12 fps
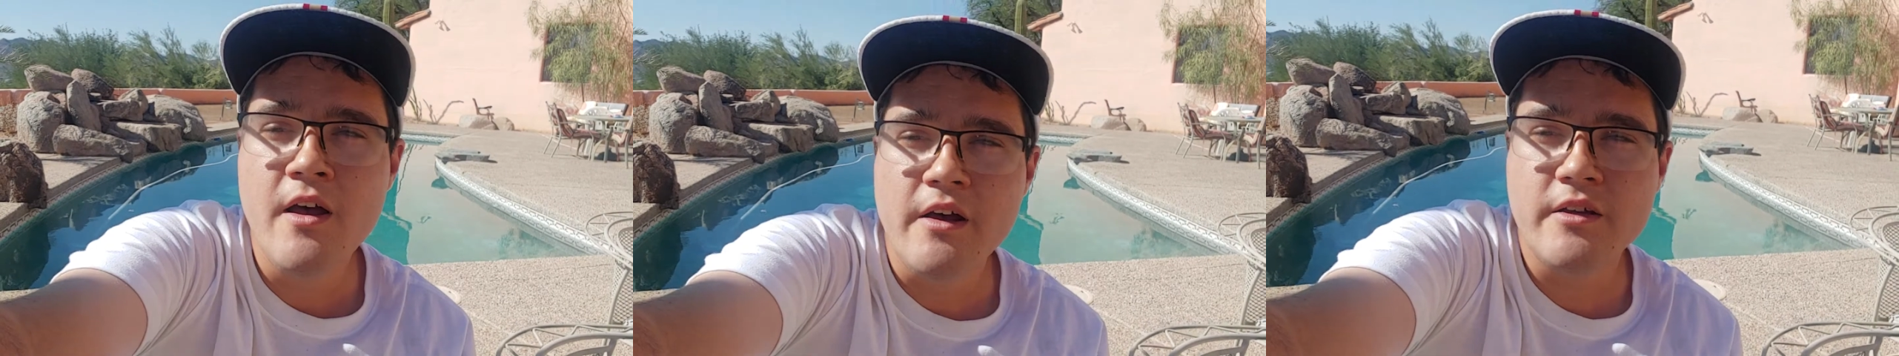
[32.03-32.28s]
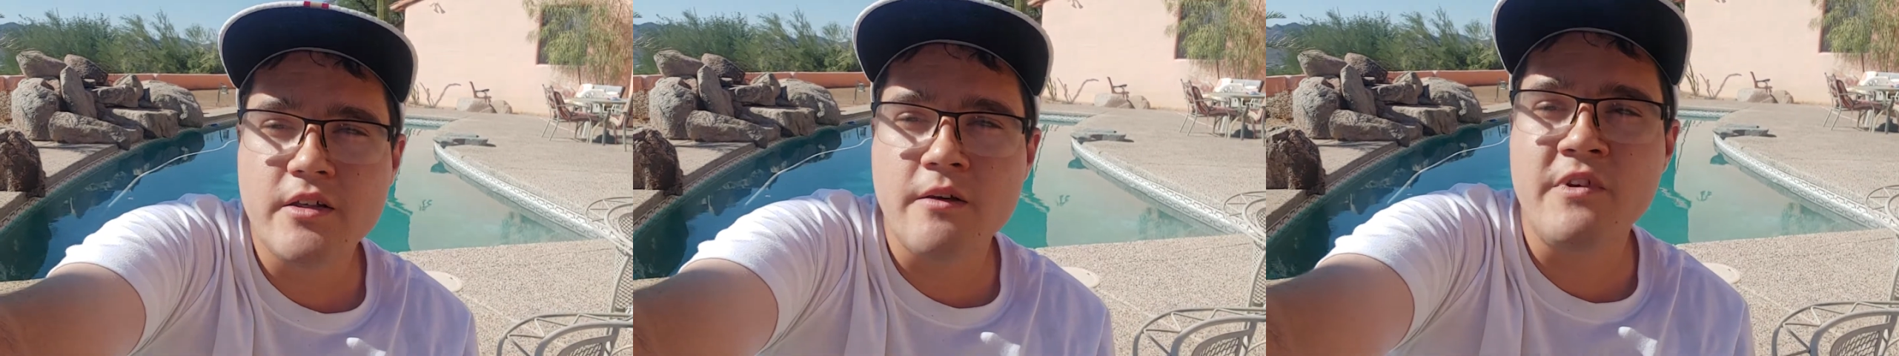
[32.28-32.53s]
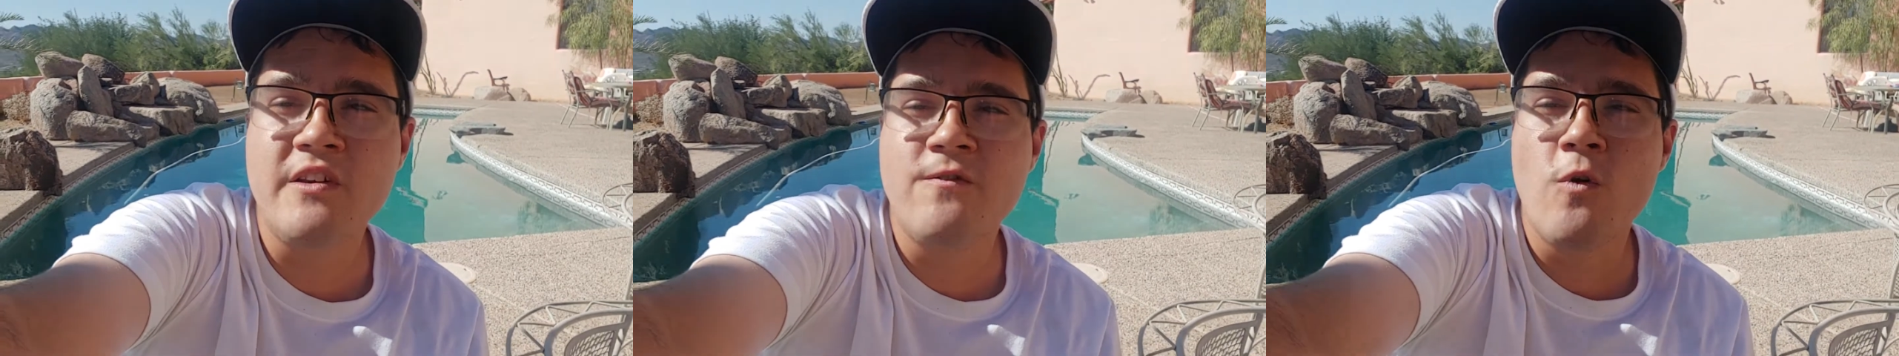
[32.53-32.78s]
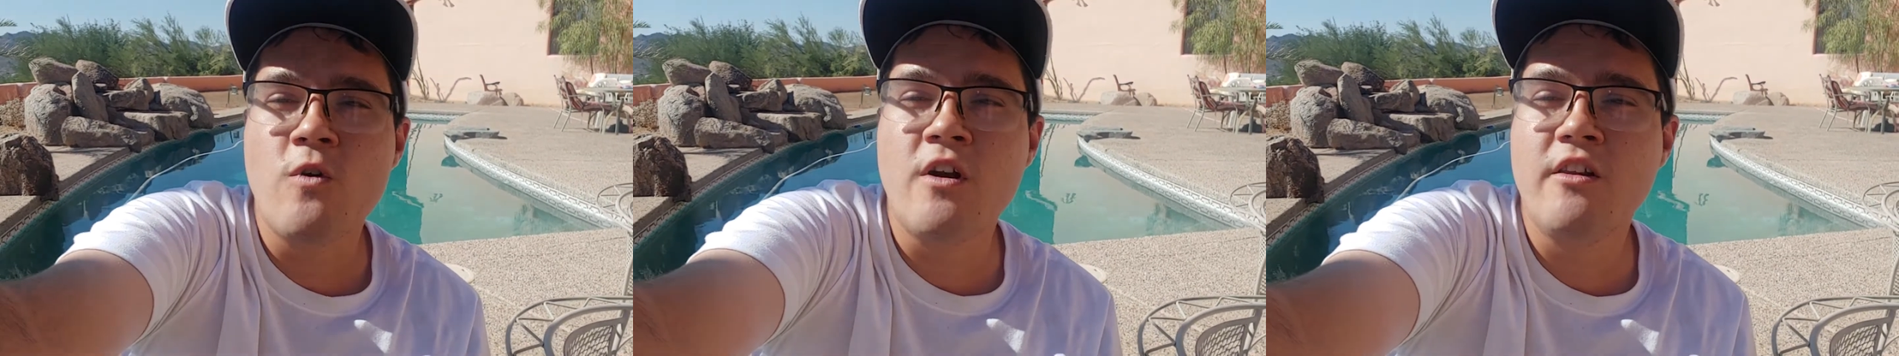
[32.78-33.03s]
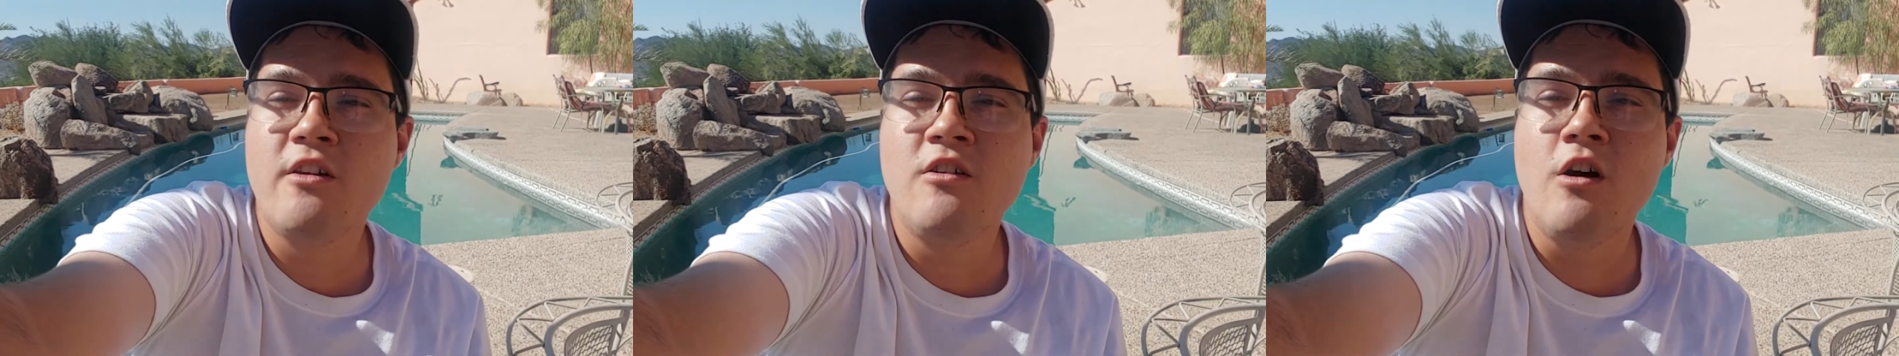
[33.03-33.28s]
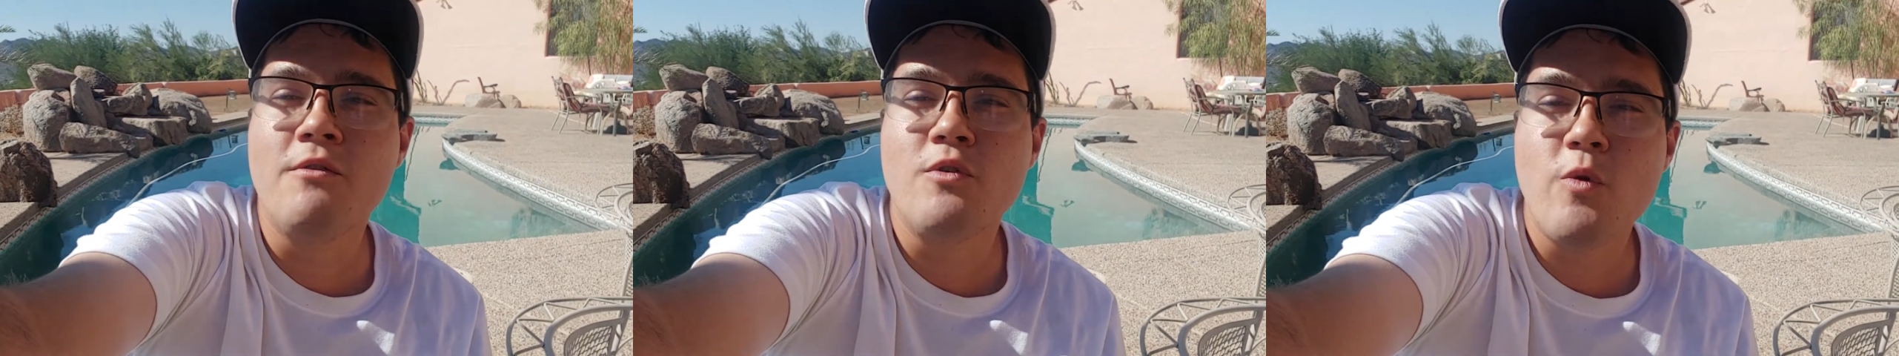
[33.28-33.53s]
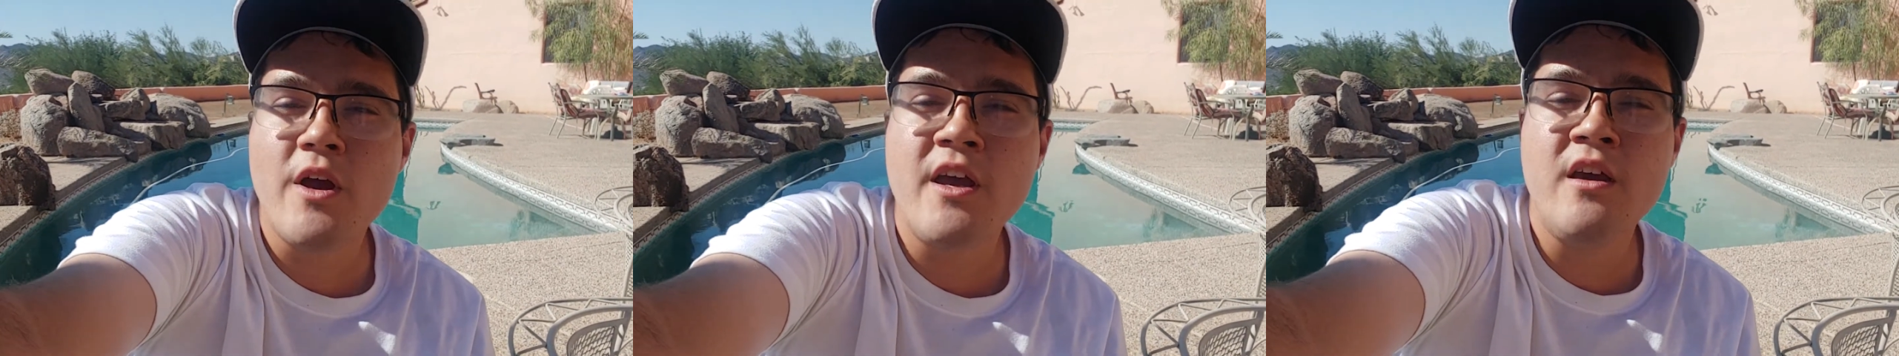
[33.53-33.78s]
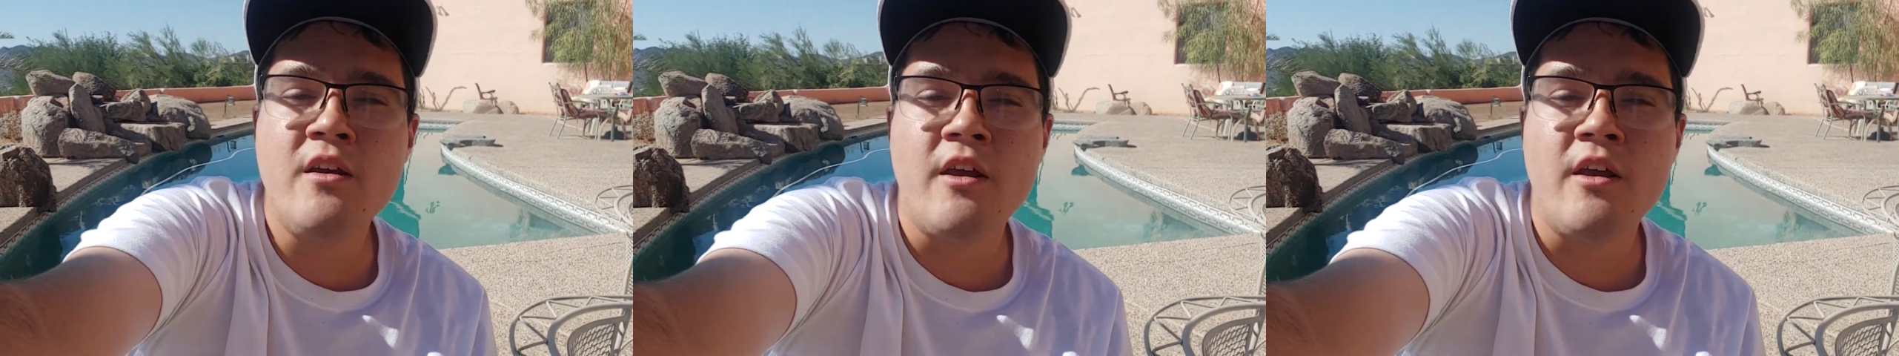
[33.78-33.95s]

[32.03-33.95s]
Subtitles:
74 and a little overweight,